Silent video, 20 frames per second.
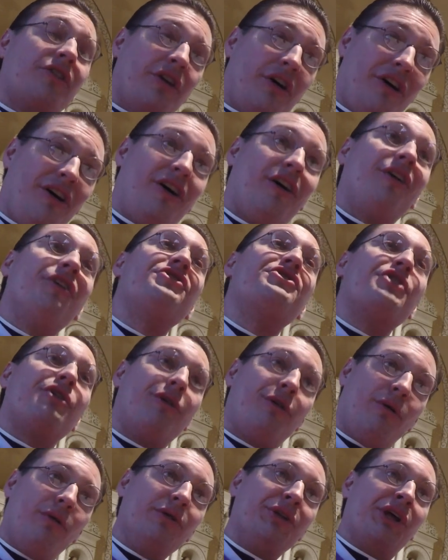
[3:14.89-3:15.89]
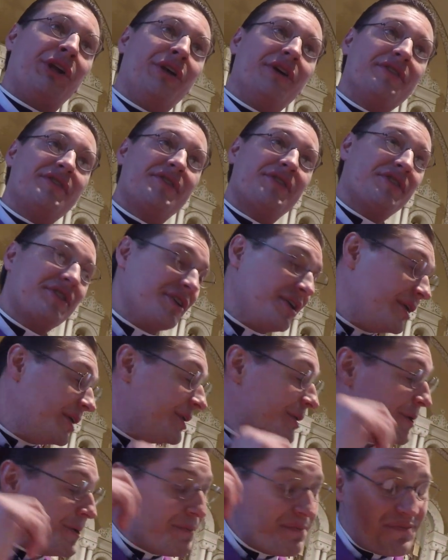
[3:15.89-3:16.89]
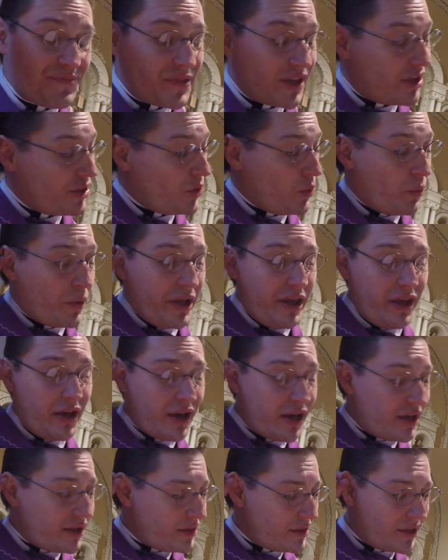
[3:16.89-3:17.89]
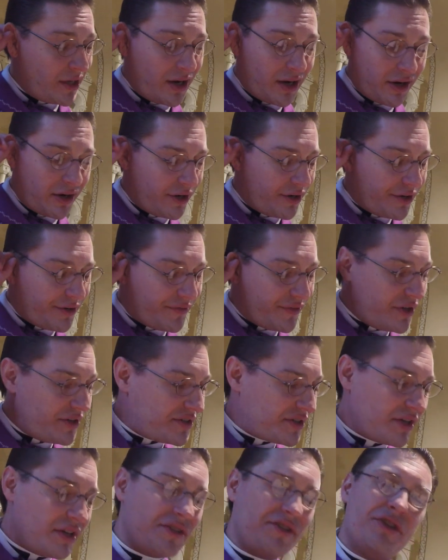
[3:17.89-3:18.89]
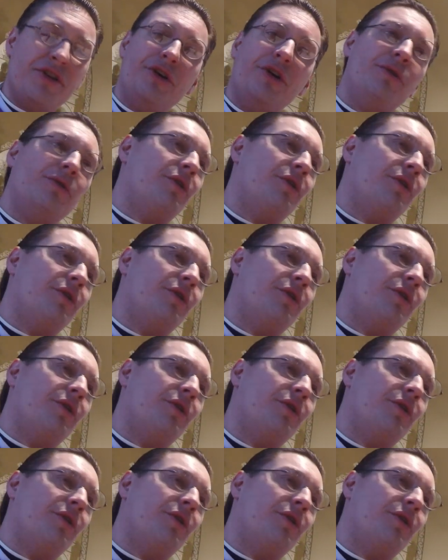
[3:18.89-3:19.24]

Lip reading: called to holiness, and the way you get there is no